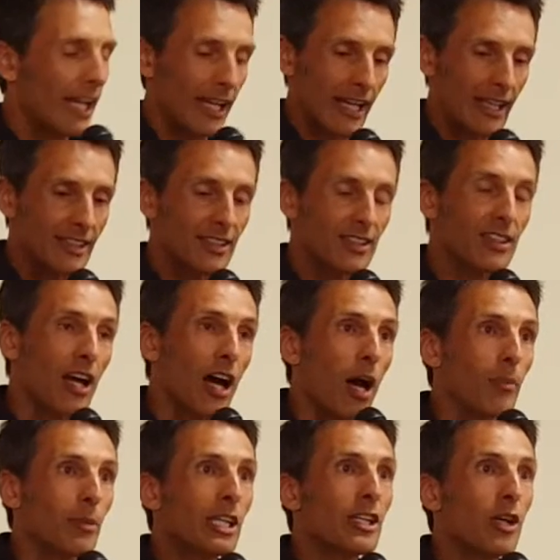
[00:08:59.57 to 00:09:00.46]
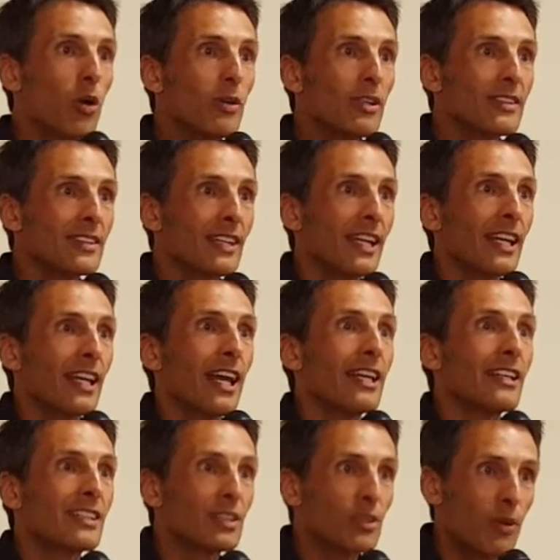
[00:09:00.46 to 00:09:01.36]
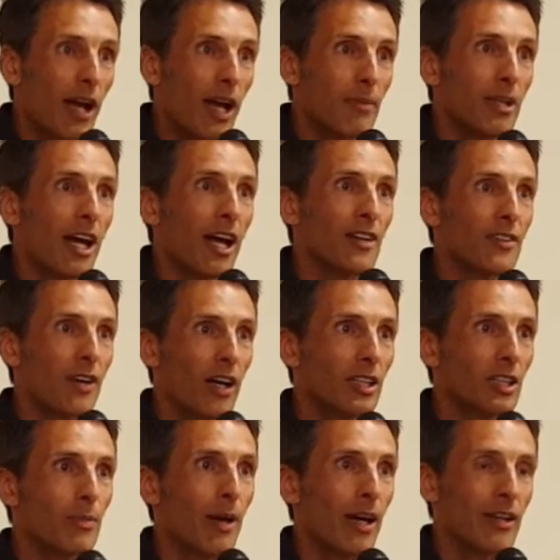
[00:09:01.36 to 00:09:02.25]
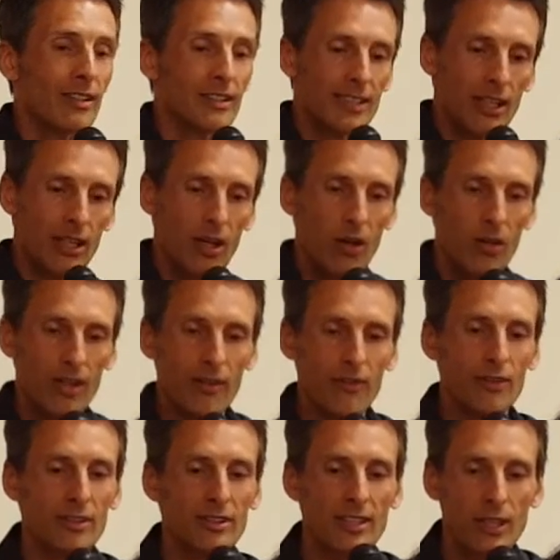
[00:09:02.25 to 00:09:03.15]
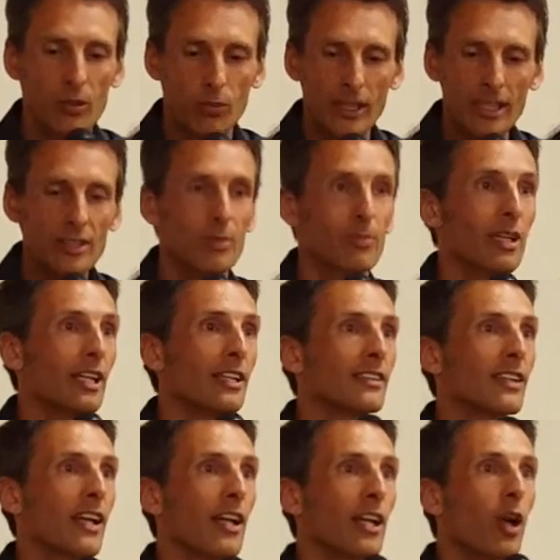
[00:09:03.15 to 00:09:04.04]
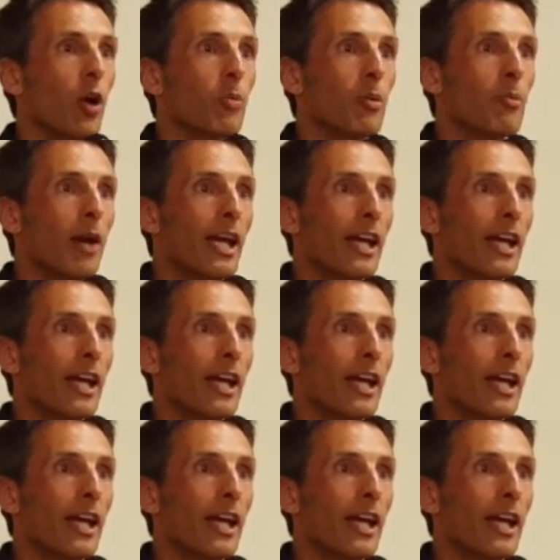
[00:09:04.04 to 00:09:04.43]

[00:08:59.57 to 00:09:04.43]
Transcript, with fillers: And I just calmly noticed it and I described it. I talked about it. It's like, oh, that feels like razor blades cutting open